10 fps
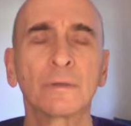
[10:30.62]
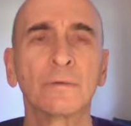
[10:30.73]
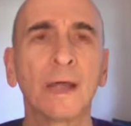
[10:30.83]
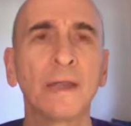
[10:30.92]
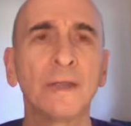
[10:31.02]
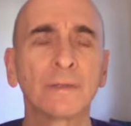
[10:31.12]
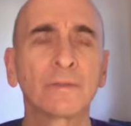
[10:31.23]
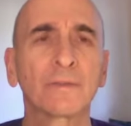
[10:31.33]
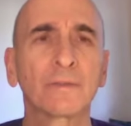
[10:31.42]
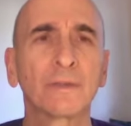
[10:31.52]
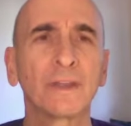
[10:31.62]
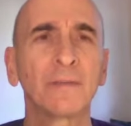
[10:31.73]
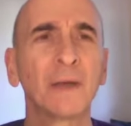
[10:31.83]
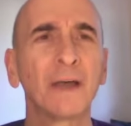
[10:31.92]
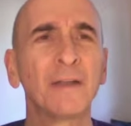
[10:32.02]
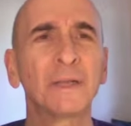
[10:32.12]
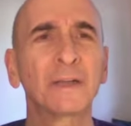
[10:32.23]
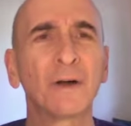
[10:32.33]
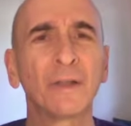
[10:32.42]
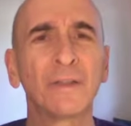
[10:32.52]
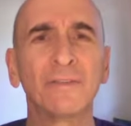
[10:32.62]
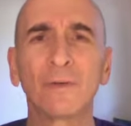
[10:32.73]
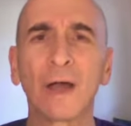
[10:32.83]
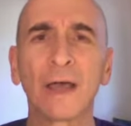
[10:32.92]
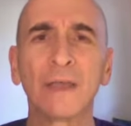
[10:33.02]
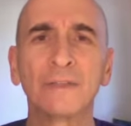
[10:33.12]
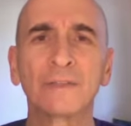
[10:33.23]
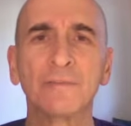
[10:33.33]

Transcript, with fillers: writings, I think it might have been called The Varieties